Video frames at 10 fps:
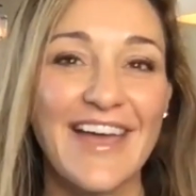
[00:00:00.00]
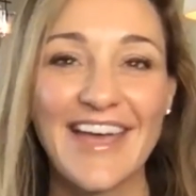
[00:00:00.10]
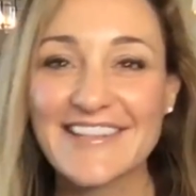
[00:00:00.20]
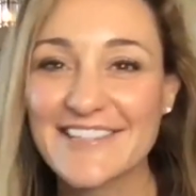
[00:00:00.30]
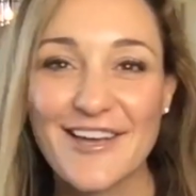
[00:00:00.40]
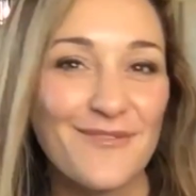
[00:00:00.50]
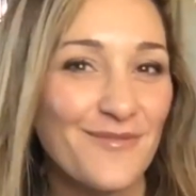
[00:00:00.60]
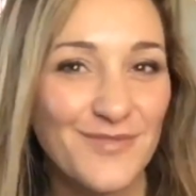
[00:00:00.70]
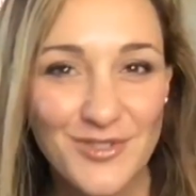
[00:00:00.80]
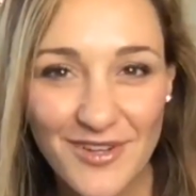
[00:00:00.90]
As
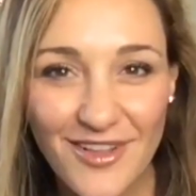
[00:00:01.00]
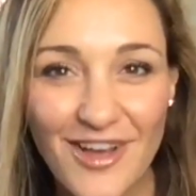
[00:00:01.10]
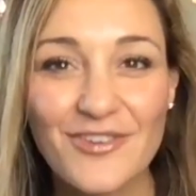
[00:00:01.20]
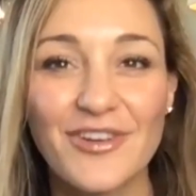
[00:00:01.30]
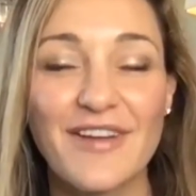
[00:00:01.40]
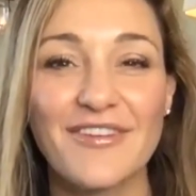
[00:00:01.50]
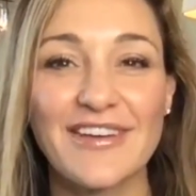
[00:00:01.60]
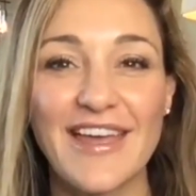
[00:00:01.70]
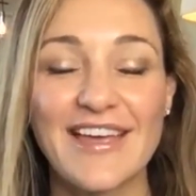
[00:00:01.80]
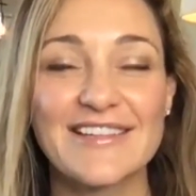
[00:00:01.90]
I'm doing laundry every
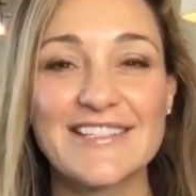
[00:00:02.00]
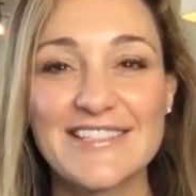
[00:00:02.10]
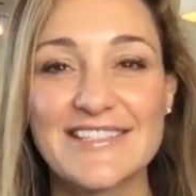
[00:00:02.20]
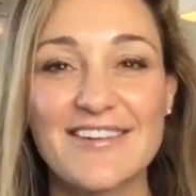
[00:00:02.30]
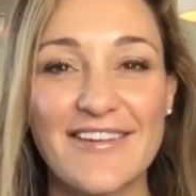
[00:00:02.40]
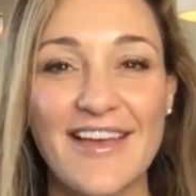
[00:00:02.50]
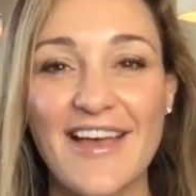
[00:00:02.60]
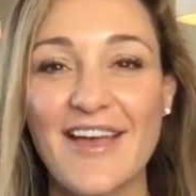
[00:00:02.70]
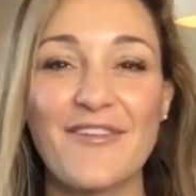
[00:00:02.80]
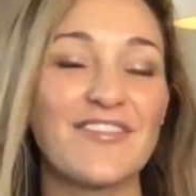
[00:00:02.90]
day and dishes
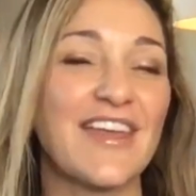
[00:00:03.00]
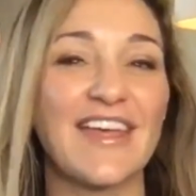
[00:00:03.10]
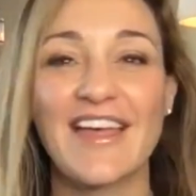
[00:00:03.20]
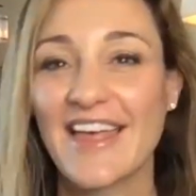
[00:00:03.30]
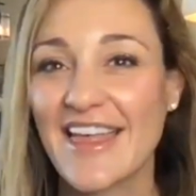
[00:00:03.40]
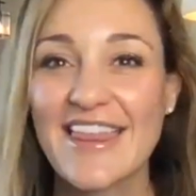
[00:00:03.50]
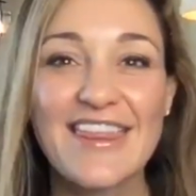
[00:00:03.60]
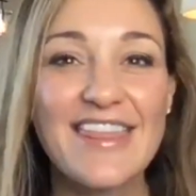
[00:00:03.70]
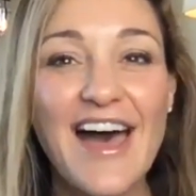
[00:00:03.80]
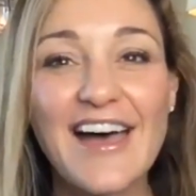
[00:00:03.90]
every day,
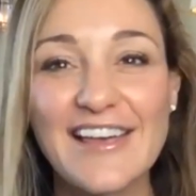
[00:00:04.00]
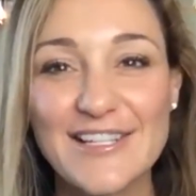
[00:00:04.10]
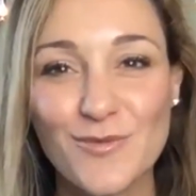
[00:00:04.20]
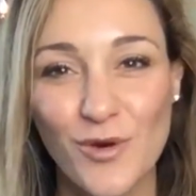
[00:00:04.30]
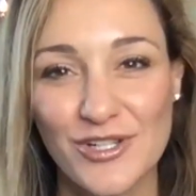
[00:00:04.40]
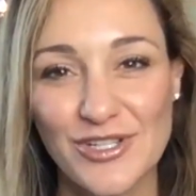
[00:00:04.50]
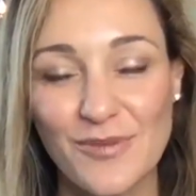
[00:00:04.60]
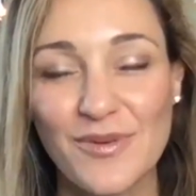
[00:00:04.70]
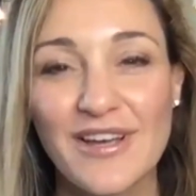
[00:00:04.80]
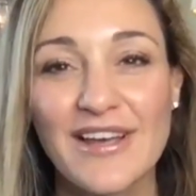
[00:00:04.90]
that is
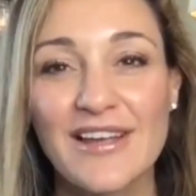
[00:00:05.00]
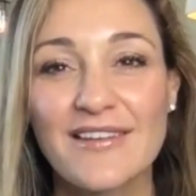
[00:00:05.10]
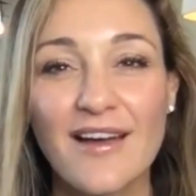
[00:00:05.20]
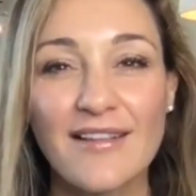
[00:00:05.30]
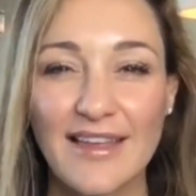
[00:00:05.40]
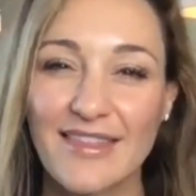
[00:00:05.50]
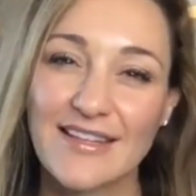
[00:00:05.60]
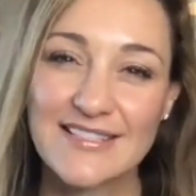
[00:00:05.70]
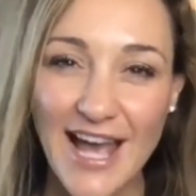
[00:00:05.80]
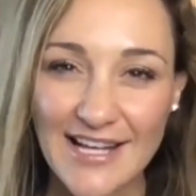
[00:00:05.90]
worship. Not like the
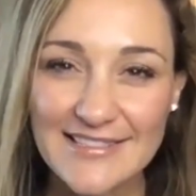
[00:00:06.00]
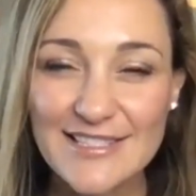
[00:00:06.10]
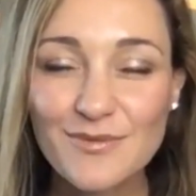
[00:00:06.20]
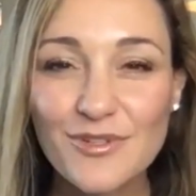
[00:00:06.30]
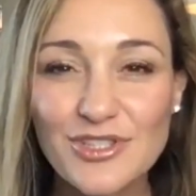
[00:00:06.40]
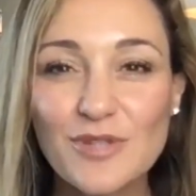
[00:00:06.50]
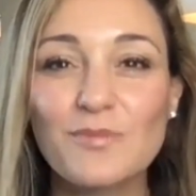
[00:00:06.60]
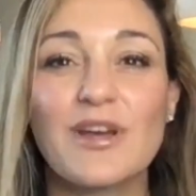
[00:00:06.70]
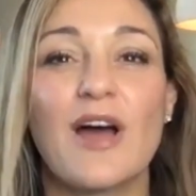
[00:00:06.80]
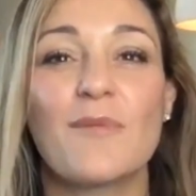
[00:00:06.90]
task is worship,
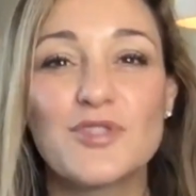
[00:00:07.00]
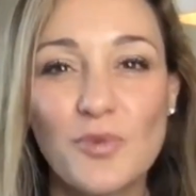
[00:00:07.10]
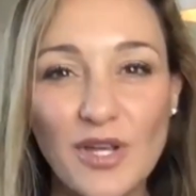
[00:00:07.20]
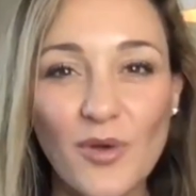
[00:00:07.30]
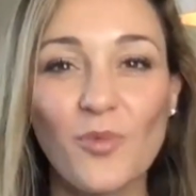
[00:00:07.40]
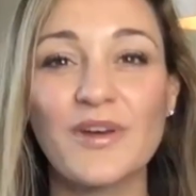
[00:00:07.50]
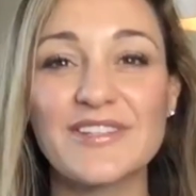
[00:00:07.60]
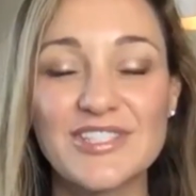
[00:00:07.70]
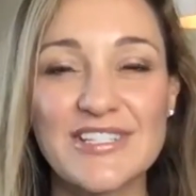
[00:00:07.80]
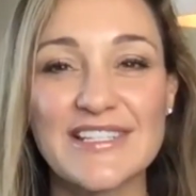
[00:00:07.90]
but I'm doing it
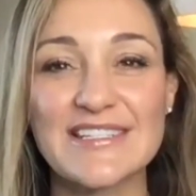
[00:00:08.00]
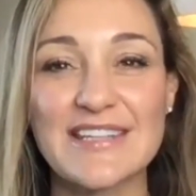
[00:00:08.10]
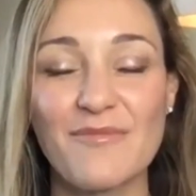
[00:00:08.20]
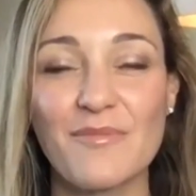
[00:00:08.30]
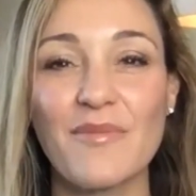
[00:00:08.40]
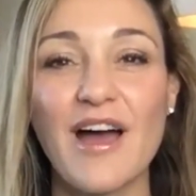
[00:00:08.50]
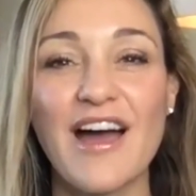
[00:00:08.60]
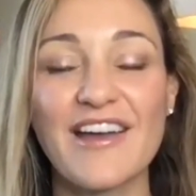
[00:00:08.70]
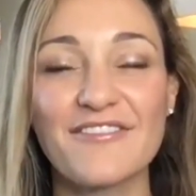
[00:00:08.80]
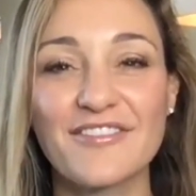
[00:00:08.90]
with Jesus.
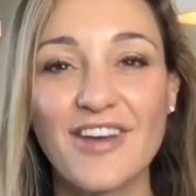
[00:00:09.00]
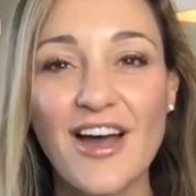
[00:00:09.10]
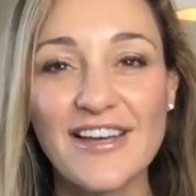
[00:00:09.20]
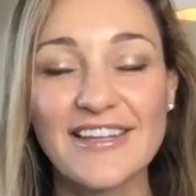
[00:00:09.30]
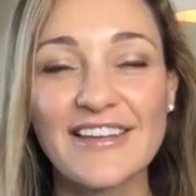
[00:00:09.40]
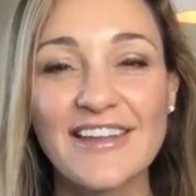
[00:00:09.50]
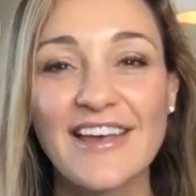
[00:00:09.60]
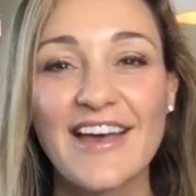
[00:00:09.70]
I've gotten